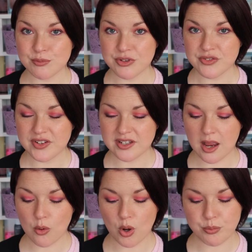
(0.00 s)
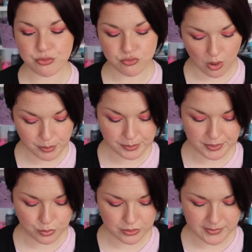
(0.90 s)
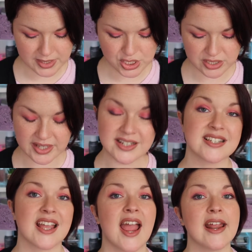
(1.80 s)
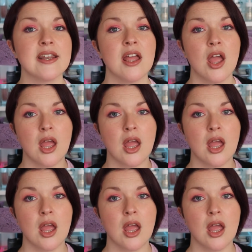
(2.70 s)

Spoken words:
month's video I probably wouldn't mention these again,